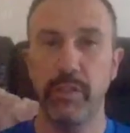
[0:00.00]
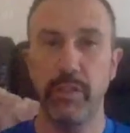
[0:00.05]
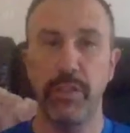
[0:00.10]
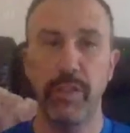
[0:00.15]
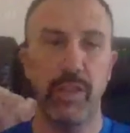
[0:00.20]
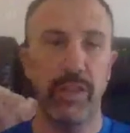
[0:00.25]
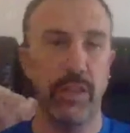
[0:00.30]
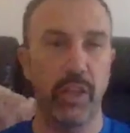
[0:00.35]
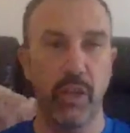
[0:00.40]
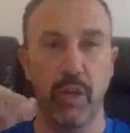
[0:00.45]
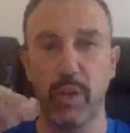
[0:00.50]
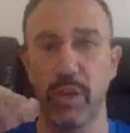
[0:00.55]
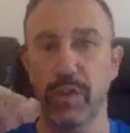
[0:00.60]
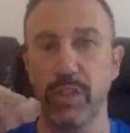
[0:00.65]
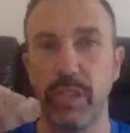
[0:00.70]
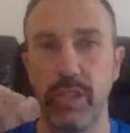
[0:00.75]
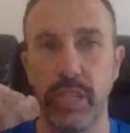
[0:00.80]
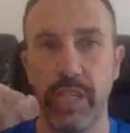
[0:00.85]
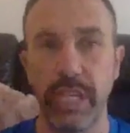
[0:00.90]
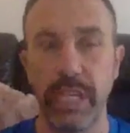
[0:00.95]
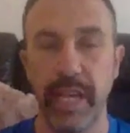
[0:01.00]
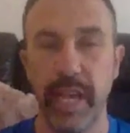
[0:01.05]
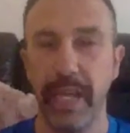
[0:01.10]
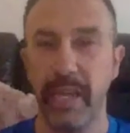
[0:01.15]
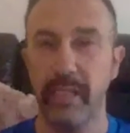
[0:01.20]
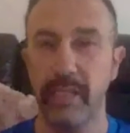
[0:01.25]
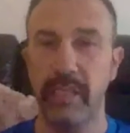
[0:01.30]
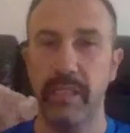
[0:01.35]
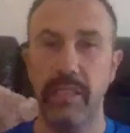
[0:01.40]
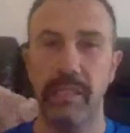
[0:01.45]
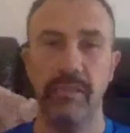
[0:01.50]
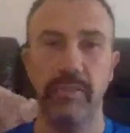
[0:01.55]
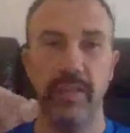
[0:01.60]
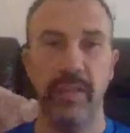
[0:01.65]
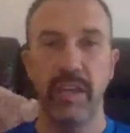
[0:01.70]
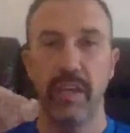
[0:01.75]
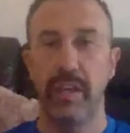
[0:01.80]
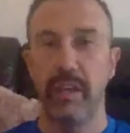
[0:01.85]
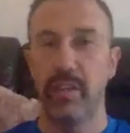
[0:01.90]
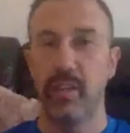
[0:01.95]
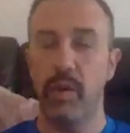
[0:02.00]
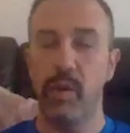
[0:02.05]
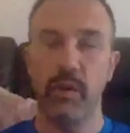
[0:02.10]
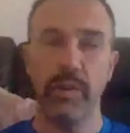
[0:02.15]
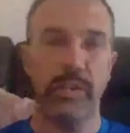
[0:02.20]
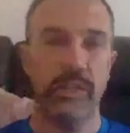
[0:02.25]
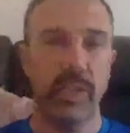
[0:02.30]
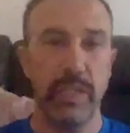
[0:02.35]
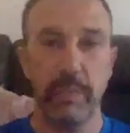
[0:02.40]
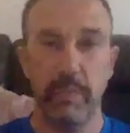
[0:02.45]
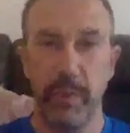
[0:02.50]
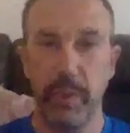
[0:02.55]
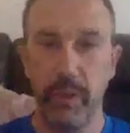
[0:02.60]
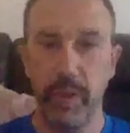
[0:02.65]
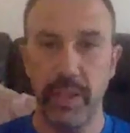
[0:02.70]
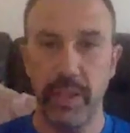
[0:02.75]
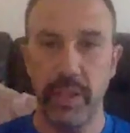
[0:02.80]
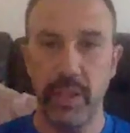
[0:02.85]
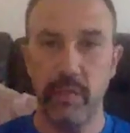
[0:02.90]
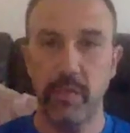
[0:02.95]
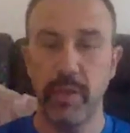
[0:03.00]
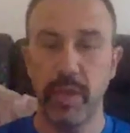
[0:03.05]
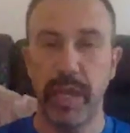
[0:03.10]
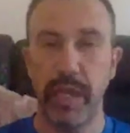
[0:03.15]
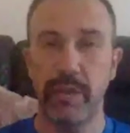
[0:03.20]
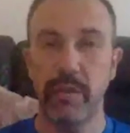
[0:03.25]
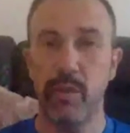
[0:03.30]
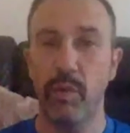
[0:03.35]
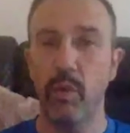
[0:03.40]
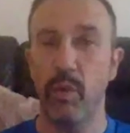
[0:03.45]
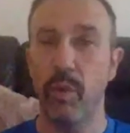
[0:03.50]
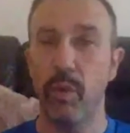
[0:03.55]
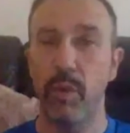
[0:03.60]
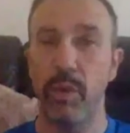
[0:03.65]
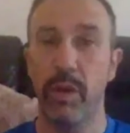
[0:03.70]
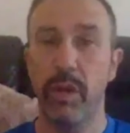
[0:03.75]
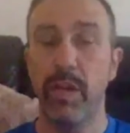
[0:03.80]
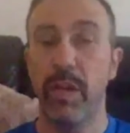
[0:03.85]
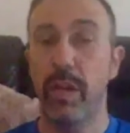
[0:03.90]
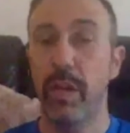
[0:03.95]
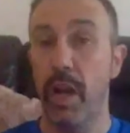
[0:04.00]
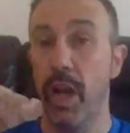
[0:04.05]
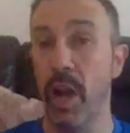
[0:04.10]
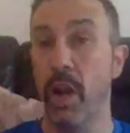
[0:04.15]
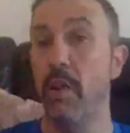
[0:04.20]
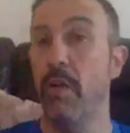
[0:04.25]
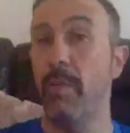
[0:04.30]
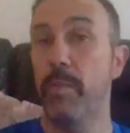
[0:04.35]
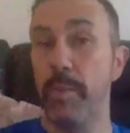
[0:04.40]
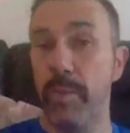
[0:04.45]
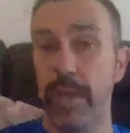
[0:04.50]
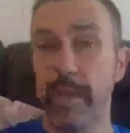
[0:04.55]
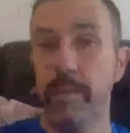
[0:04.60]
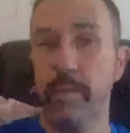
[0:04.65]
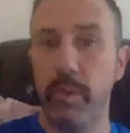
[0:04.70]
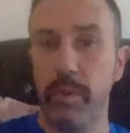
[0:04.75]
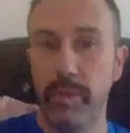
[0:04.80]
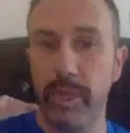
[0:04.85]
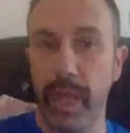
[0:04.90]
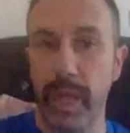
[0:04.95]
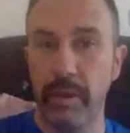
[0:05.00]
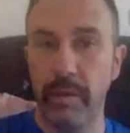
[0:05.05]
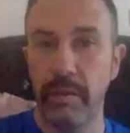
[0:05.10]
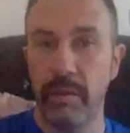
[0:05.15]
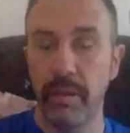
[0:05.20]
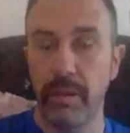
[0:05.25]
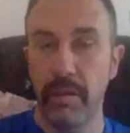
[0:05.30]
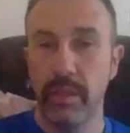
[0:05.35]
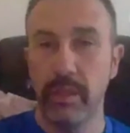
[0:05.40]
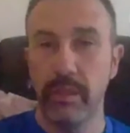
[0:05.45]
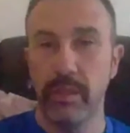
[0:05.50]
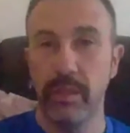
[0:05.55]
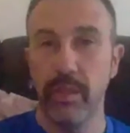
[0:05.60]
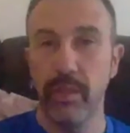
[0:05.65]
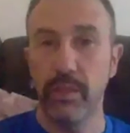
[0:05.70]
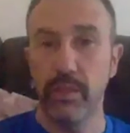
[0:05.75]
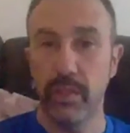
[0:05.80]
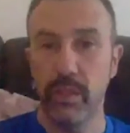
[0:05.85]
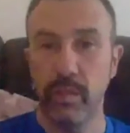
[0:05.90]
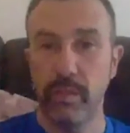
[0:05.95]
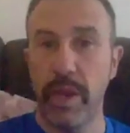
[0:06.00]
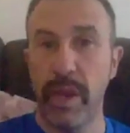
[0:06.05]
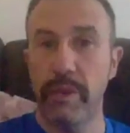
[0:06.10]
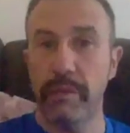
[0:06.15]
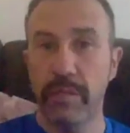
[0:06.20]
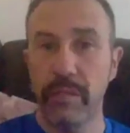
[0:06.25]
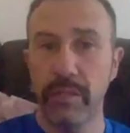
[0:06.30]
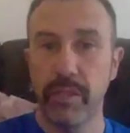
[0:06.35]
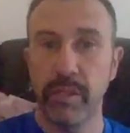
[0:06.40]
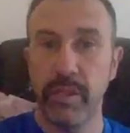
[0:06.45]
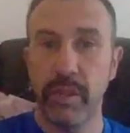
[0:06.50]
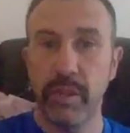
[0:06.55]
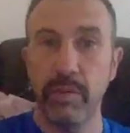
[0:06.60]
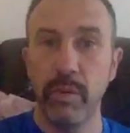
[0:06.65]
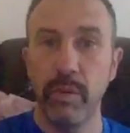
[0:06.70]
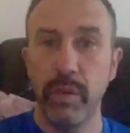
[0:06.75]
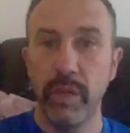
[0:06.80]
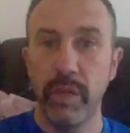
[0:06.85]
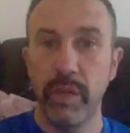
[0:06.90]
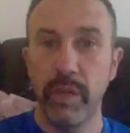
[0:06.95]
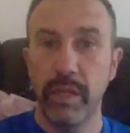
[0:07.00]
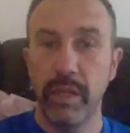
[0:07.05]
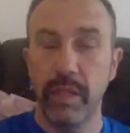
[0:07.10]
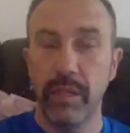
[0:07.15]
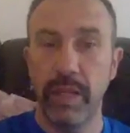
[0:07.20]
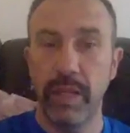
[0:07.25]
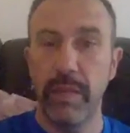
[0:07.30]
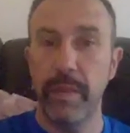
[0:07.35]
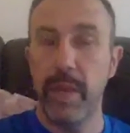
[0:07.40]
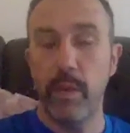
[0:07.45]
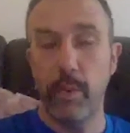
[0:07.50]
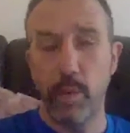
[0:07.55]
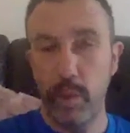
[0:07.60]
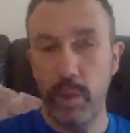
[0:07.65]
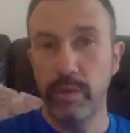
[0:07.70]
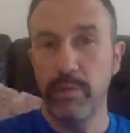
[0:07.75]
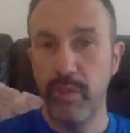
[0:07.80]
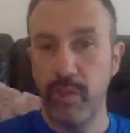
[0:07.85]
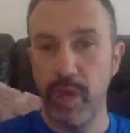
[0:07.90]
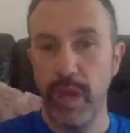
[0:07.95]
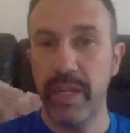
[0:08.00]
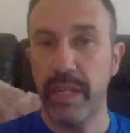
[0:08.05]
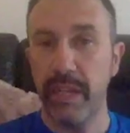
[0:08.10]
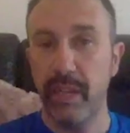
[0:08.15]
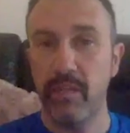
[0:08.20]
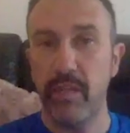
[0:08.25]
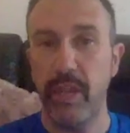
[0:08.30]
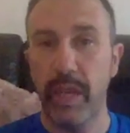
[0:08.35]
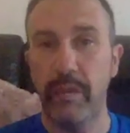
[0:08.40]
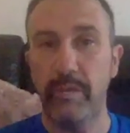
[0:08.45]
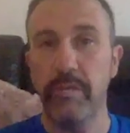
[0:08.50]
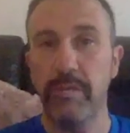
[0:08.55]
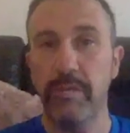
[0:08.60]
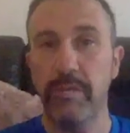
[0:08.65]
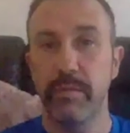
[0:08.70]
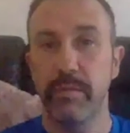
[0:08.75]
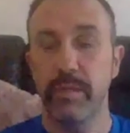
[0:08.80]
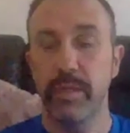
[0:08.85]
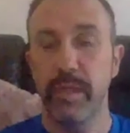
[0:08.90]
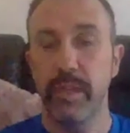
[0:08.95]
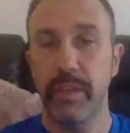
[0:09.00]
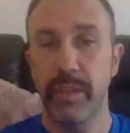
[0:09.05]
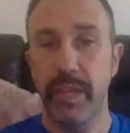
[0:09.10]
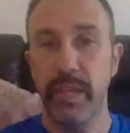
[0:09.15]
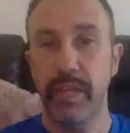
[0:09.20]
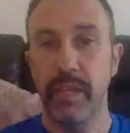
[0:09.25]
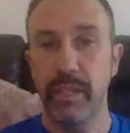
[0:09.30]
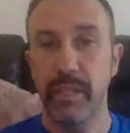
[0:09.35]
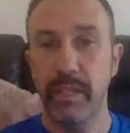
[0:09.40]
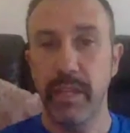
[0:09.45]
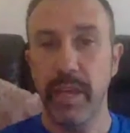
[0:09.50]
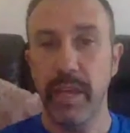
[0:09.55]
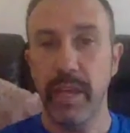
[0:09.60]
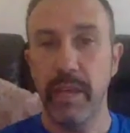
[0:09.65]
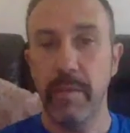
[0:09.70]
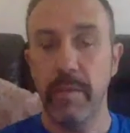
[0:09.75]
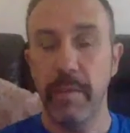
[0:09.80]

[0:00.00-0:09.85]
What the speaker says: that are constantly negative, constantly putting you down or other people down that surrounding you, then that will drag you down at the end of the day.